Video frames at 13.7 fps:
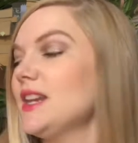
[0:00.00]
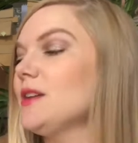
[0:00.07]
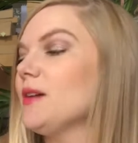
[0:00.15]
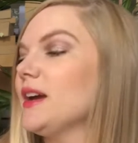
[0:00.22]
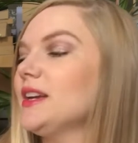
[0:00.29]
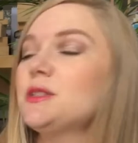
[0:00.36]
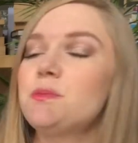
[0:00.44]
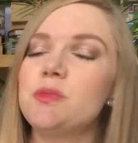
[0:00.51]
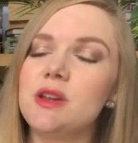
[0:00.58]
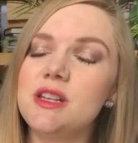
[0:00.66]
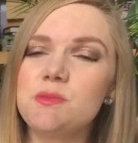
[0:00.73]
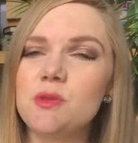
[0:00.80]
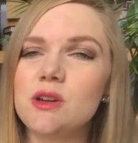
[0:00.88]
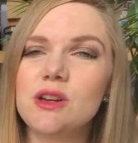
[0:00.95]
Anyway,
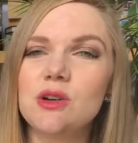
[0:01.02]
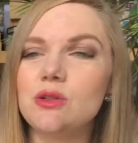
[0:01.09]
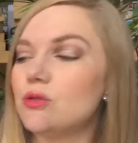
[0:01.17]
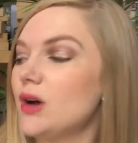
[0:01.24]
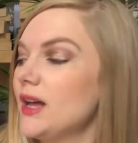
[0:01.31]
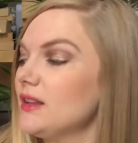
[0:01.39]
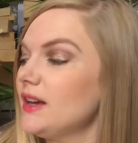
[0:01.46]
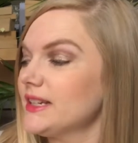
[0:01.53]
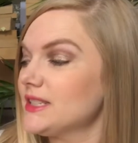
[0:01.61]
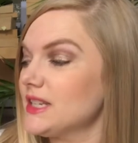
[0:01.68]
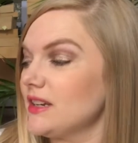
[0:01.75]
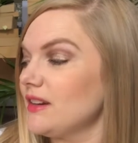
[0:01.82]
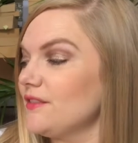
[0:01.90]
it's pretty cool. I liked it.